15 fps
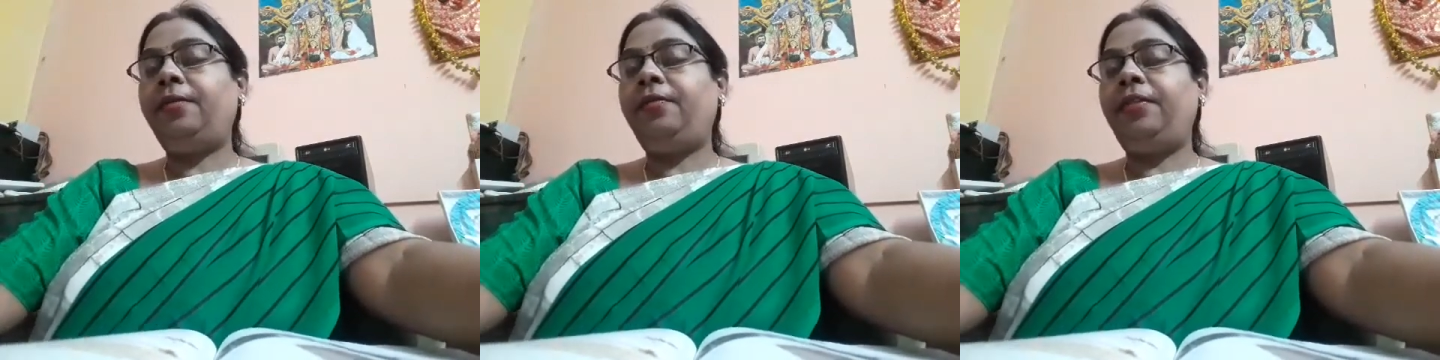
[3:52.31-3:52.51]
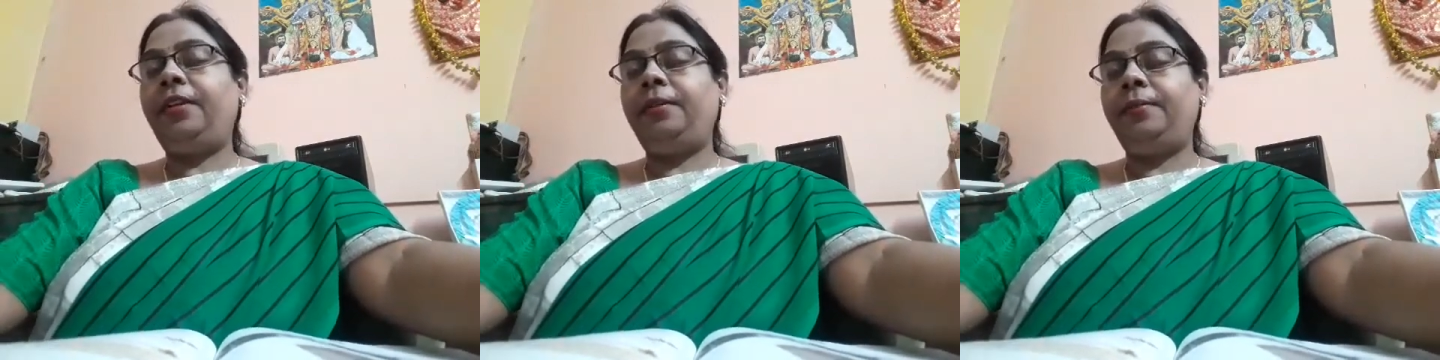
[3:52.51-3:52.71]

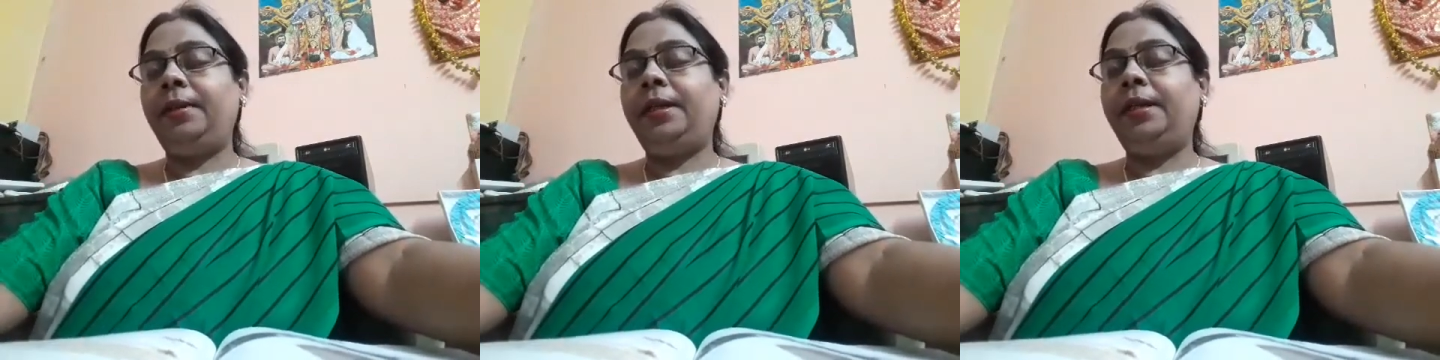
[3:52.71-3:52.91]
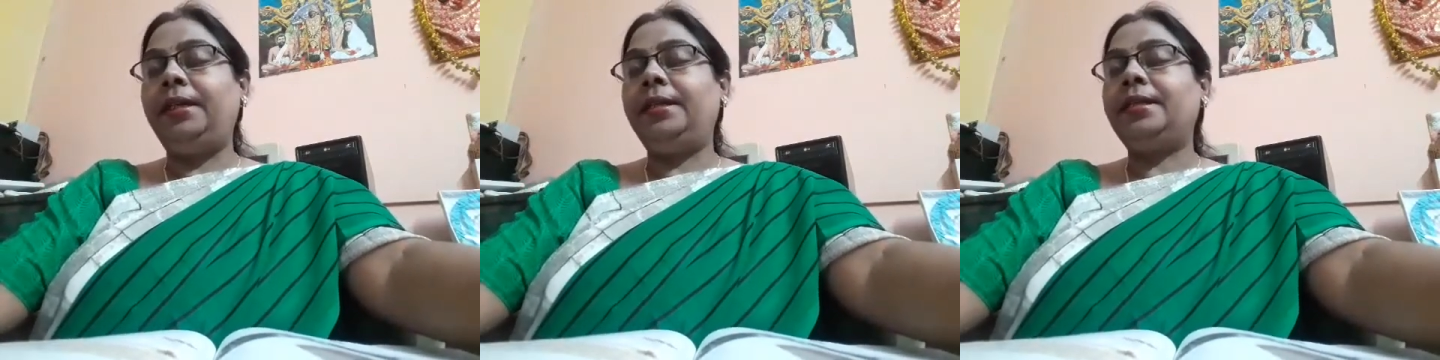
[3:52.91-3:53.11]

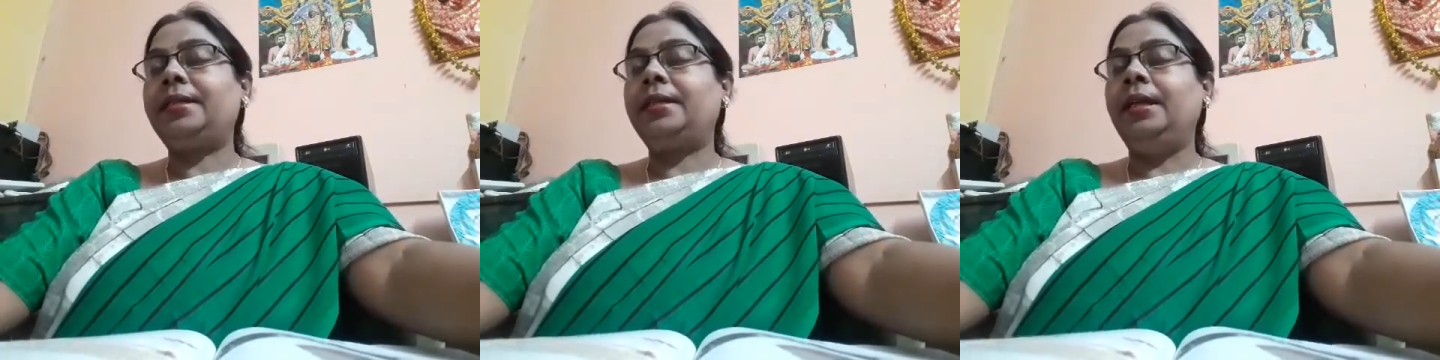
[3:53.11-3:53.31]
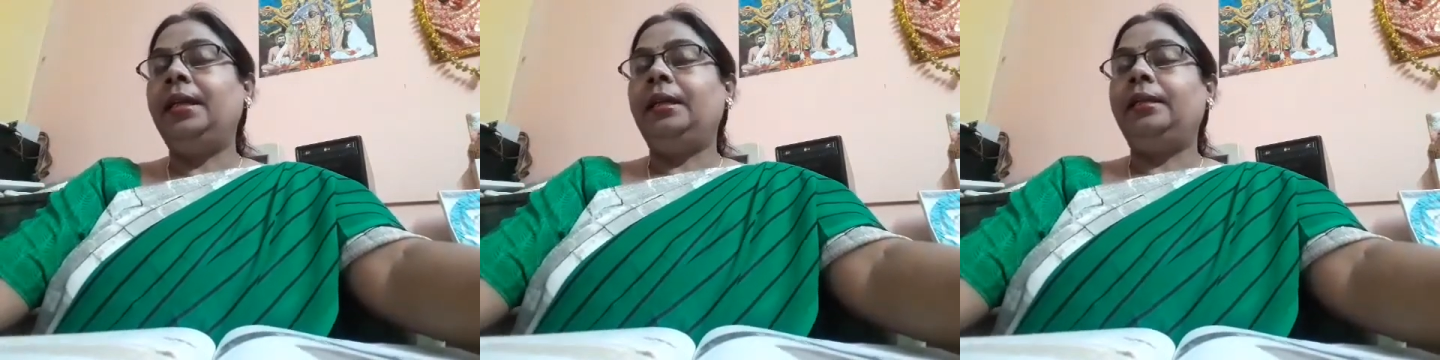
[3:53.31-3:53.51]

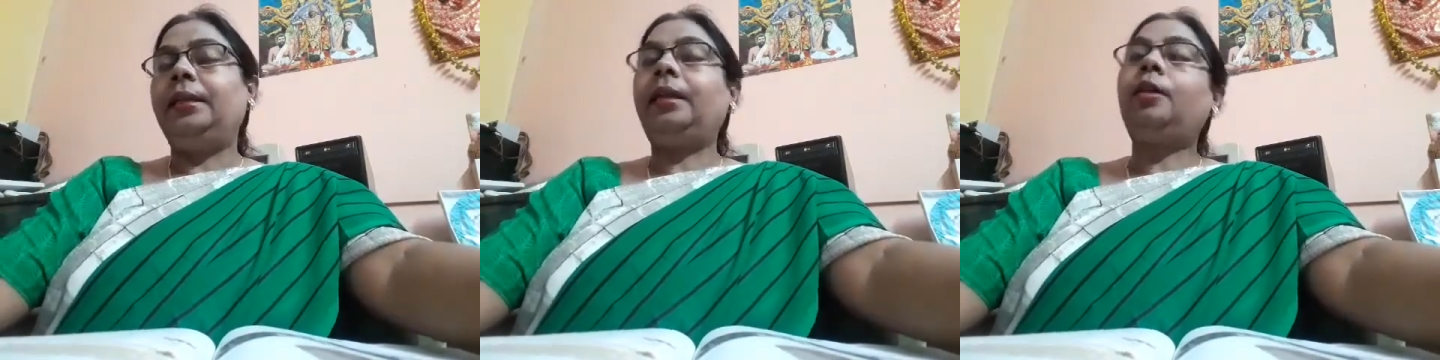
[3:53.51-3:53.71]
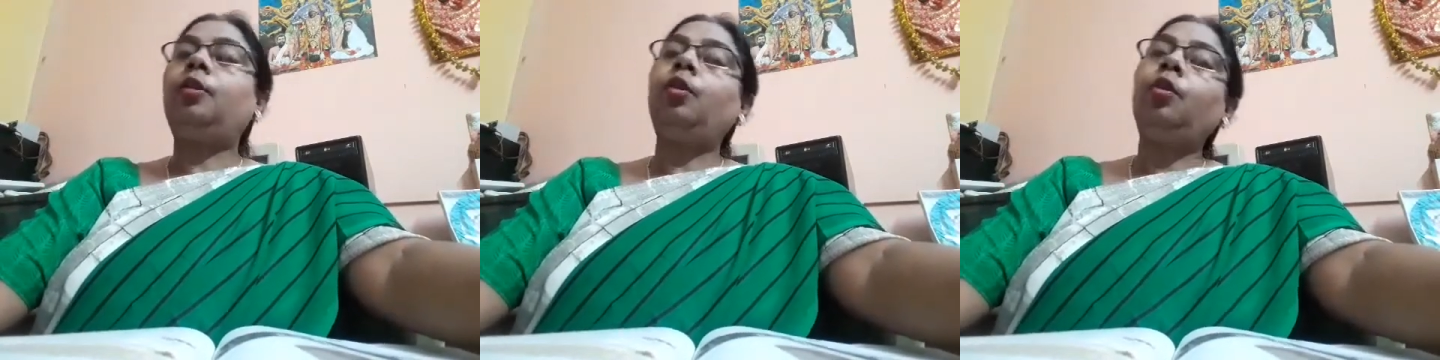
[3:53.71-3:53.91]
favors
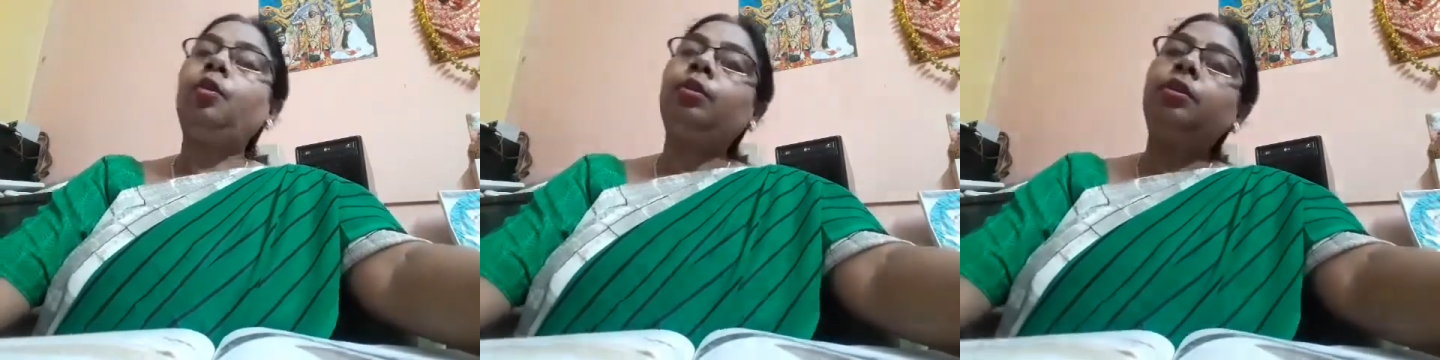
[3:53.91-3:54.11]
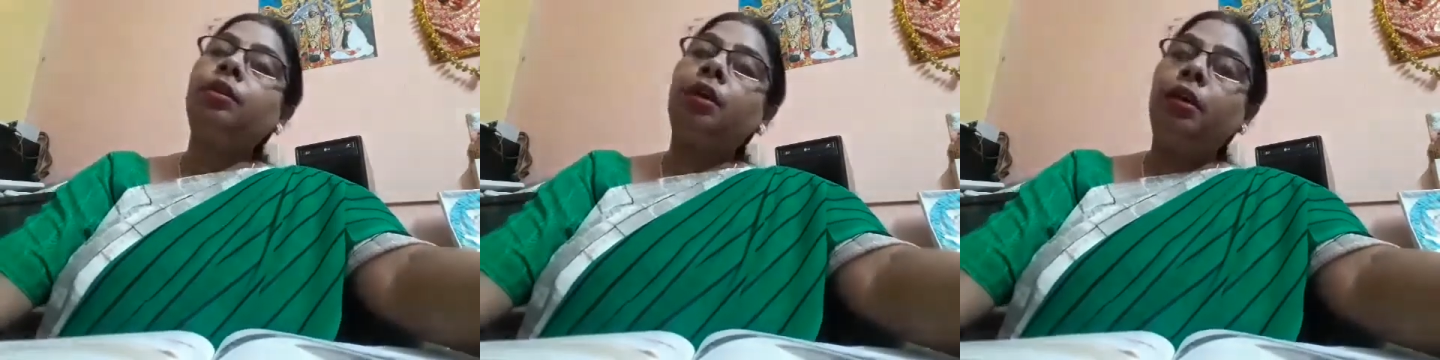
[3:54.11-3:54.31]
the
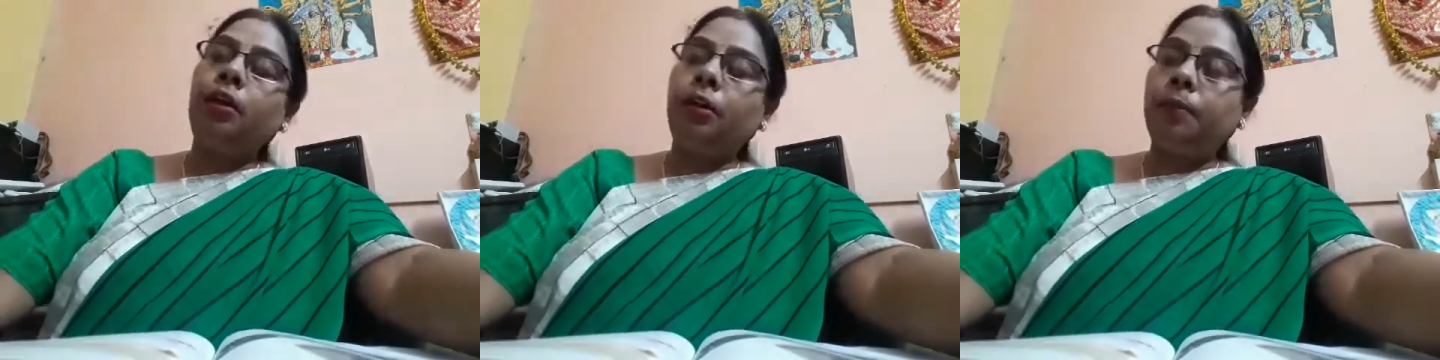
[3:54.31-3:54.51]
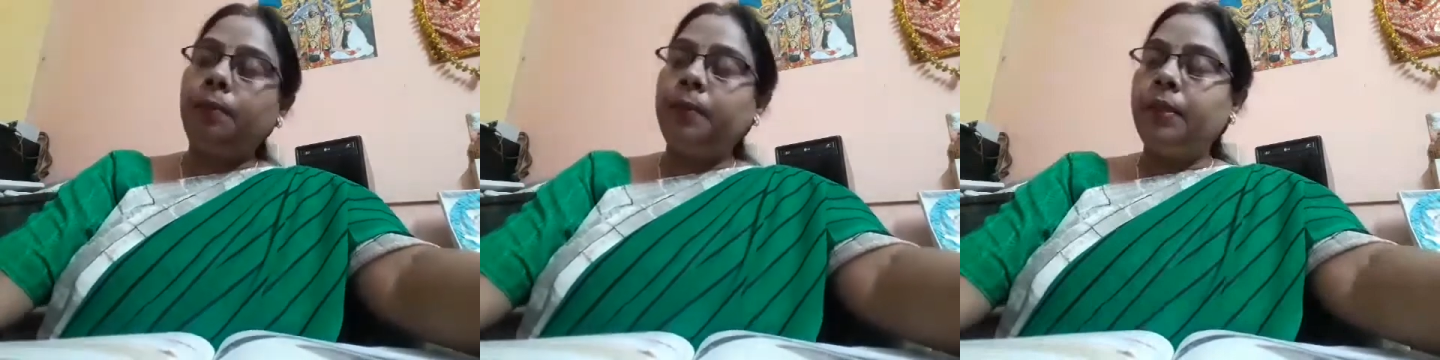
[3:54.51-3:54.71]
growth
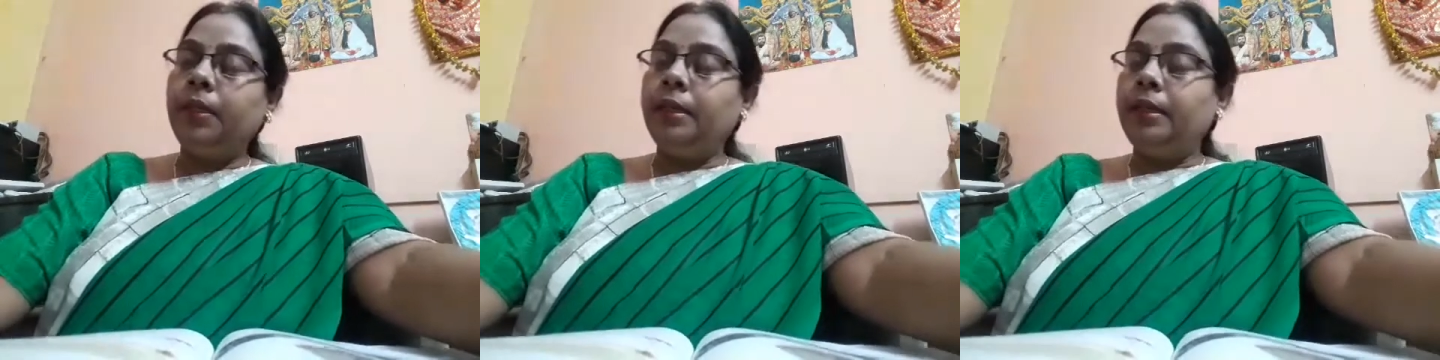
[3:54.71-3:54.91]
of